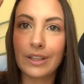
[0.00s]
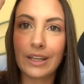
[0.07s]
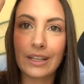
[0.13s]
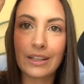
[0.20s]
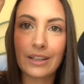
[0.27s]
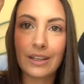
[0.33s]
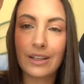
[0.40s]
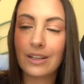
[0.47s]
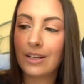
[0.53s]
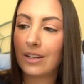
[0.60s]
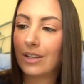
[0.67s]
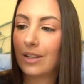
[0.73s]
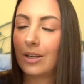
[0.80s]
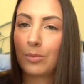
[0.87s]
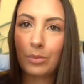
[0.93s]
Like,
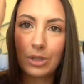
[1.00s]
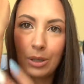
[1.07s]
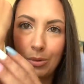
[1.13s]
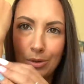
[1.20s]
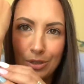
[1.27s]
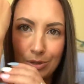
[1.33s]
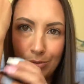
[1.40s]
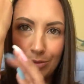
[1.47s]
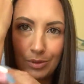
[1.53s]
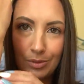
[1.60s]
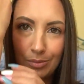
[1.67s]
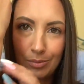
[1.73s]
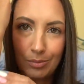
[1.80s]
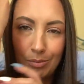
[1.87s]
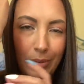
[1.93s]
but they were just
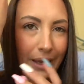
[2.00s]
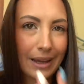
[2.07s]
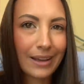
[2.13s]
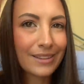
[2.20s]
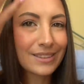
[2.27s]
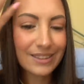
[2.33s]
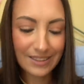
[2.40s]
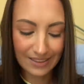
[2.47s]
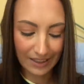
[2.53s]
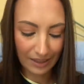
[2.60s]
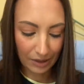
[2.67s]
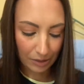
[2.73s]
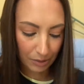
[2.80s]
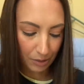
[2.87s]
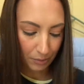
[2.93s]
bands. Like,
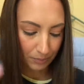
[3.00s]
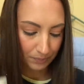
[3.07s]
I don't know.